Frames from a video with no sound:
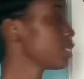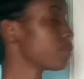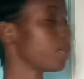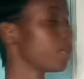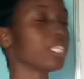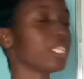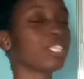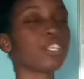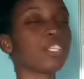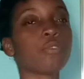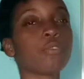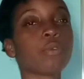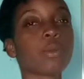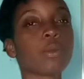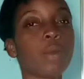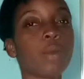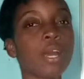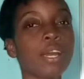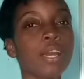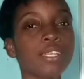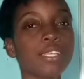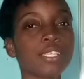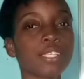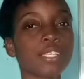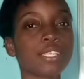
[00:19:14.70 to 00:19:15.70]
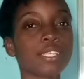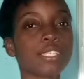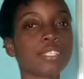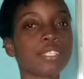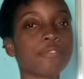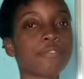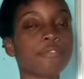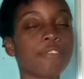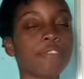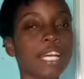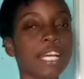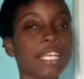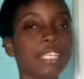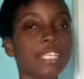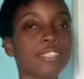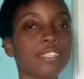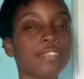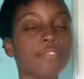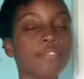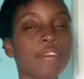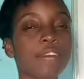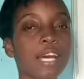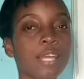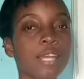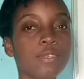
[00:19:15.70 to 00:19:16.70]
question requires us to find the
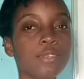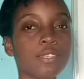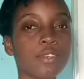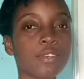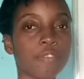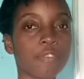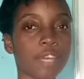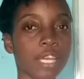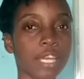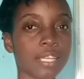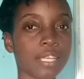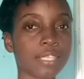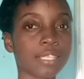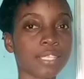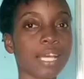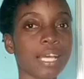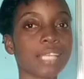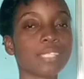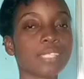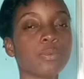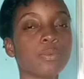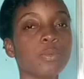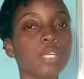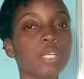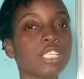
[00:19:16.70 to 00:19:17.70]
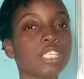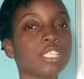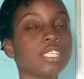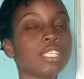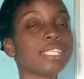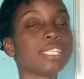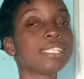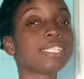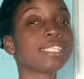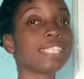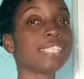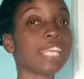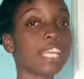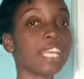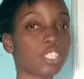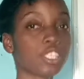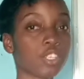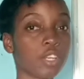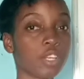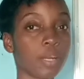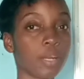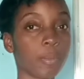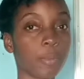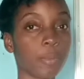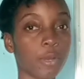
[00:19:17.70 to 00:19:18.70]
values of x at which the
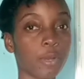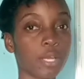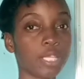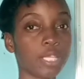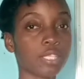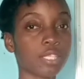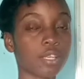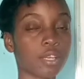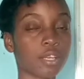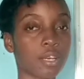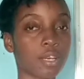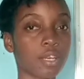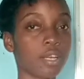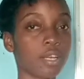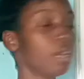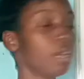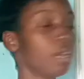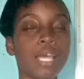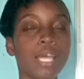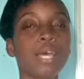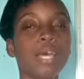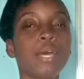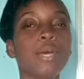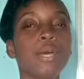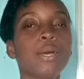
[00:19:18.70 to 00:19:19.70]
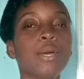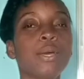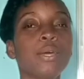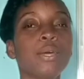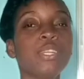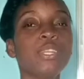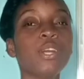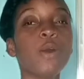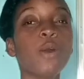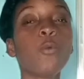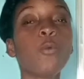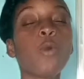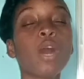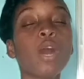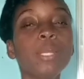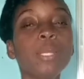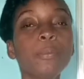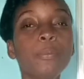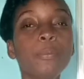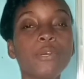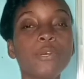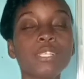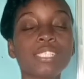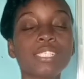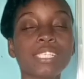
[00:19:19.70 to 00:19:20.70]
stationary points occur. Now, one
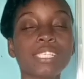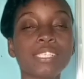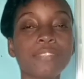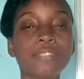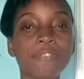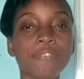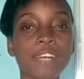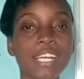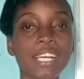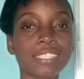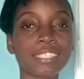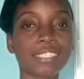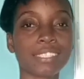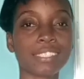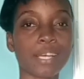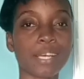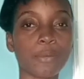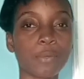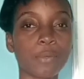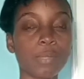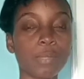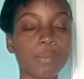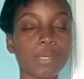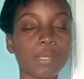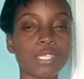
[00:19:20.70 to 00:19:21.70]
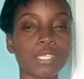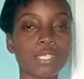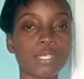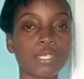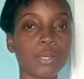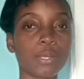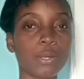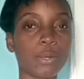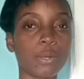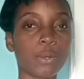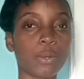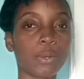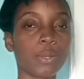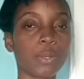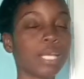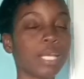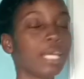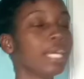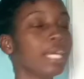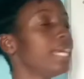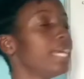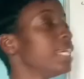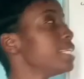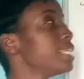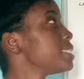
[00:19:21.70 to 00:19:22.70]
important fact that we must know
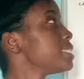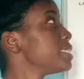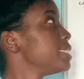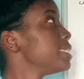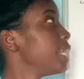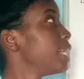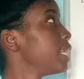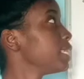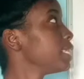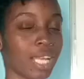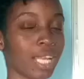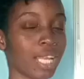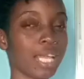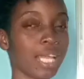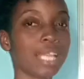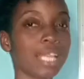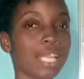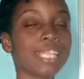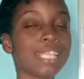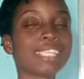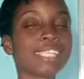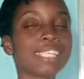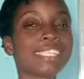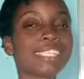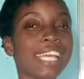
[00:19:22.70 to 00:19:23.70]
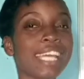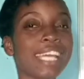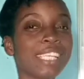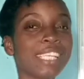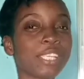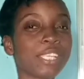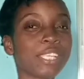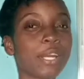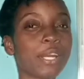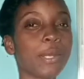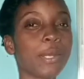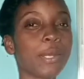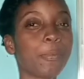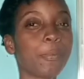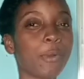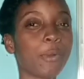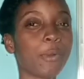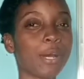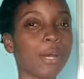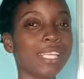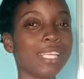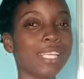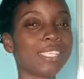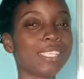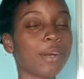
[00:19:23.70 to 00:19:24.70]
is that the stationary
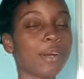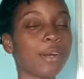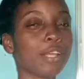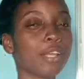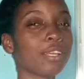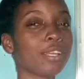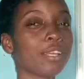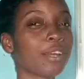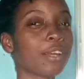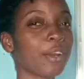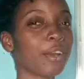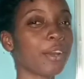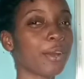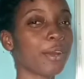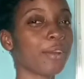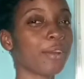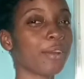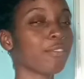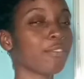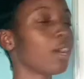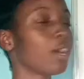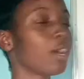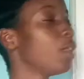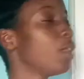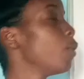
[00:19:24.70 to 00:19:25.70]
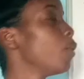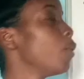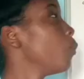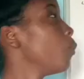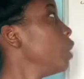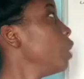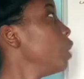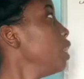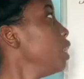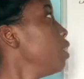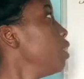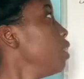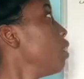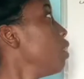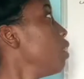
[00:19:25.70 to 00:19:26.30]
points on the curve will